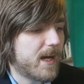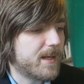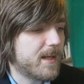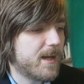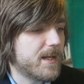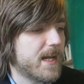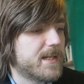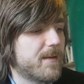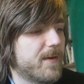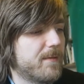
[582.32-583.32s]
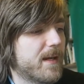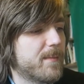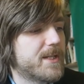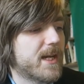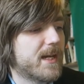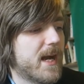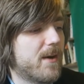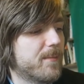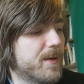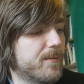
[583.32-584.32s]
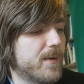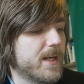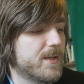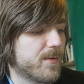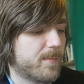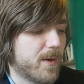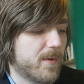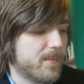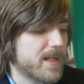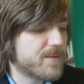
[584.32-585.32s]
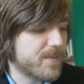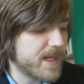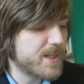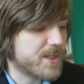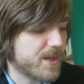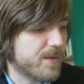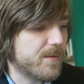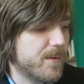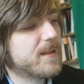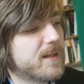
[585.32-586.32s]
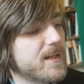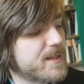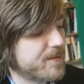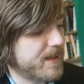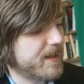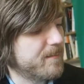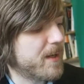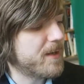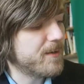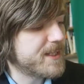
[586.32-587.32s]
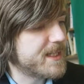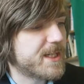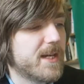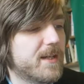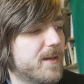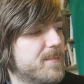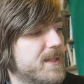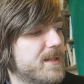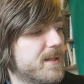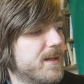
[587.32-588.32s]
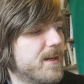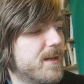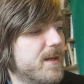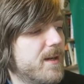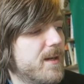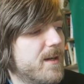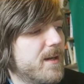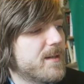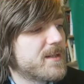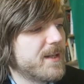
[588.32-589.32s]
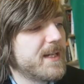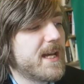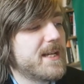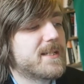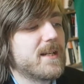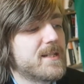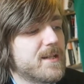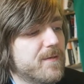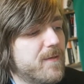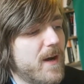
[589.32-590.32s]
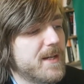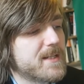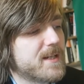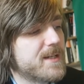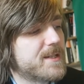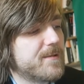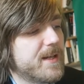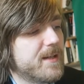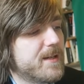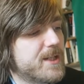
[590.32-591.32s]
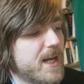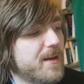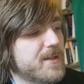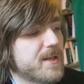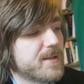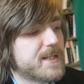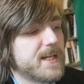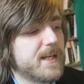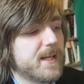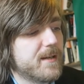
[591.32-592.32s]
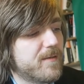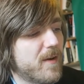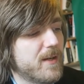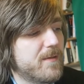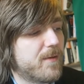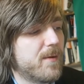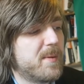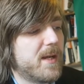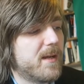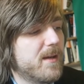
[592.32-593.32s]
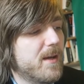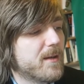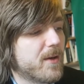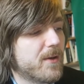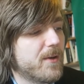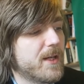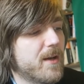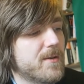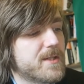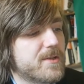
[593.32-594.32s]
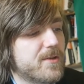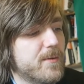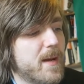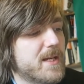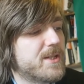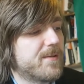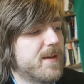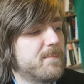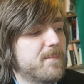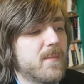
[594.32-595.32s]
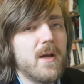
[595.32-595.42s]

And uh, yeah, definitely recommend checking it out. I'm going to read you a poem. Let's read you Glycerine by Lucy Jacobs. Sunny days glisten fine as glycerine. Shadows are not seeking, if only for a bit. God only knows the true mesh you're in.